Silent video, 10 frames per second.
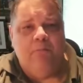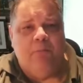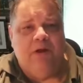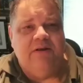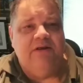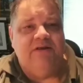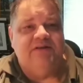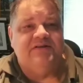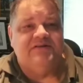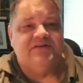but it
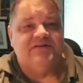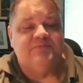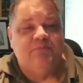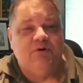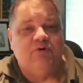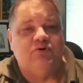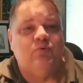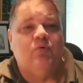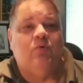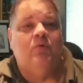is a
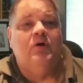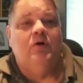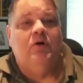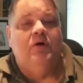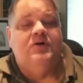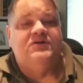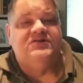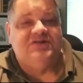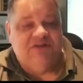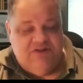spiritual
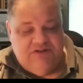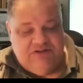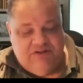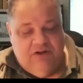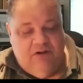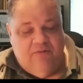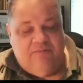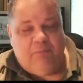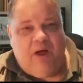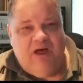sense
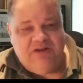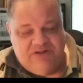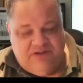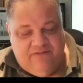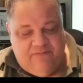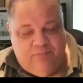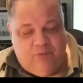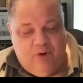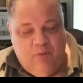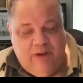of positive,
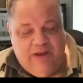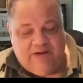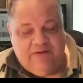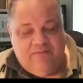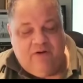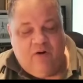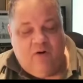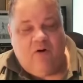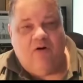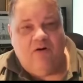proactive,
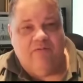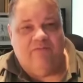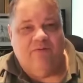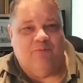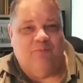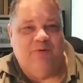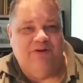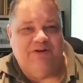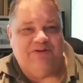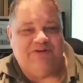heartfelt
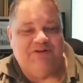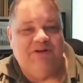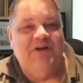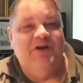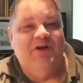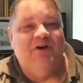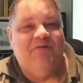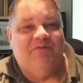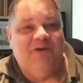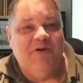peace,
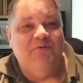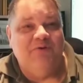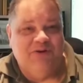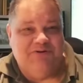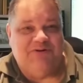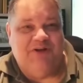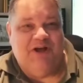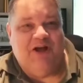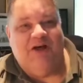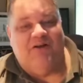of yielding to
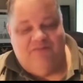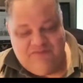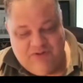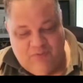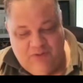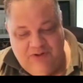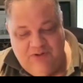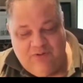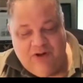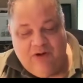God, of
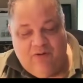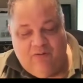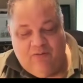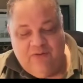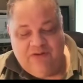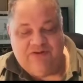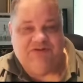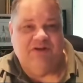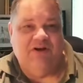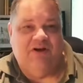surrendering all
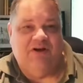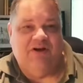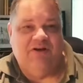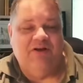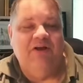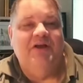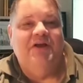things to God,